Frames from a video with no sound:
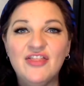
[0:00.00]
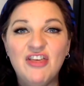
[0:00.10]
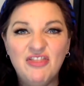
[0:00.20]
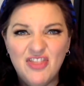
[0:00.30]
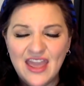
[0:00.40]

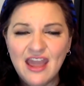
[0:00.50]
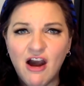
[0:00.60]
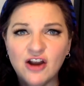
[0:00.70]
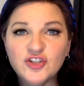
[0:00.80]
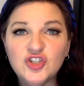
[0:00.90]
that they
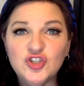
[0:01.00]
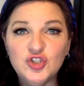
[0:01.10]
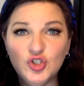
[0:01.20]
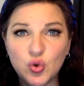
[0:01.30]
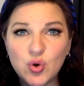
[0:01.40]
are
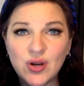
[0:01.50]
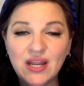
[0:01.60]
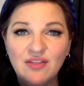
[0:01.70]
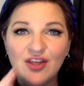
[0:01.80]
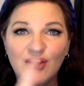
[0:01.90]

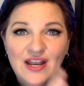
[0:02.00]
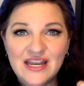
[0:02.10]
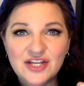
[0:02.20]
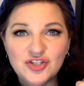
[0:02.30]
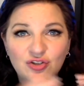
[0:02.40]
storing their
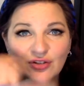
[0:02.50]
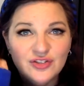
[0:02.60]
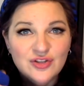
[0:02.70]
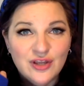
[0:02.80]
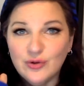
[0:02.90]
initial
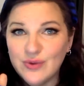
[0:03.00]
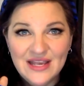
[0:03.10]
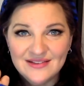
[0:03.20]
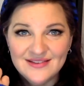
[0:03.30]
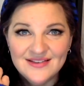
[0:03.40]
to their
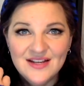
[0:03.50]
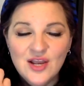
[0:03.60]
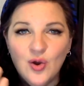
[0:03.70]
wrist